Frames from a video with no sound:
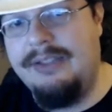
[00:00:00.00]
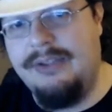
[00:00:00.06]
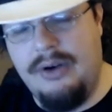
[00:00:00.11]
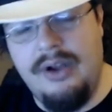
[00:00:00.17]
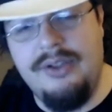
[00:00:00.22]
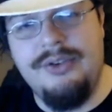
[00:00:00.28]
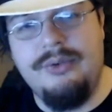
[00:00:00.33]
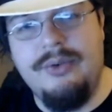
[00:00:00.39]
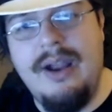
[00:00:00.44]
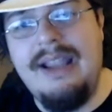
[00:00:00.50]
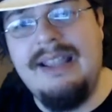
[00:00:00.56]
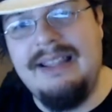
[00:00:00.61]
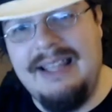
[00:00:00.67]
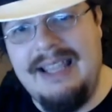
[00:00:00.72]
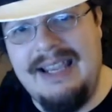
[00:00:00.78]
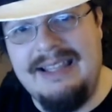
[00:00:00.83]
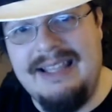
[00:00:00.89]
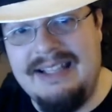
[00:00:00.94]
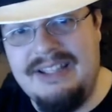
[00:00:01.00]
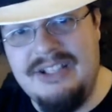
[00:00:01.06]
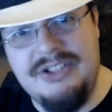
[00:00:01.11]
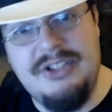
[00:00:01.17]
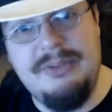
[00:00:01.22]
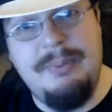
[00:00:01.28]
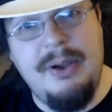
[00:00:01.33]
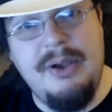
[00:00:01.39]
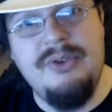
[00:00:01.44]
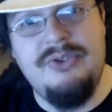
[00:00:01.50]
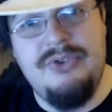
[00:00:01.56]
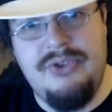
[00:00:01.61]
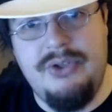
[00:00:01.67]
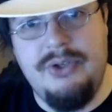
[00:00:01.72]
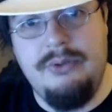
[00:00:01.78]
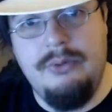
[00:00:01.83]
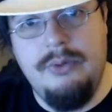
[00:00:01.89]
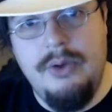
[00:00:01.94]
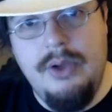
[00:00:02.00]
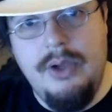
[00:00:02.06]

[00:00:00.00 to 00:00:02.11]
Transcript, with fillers: they're on the right lane like they're supposed to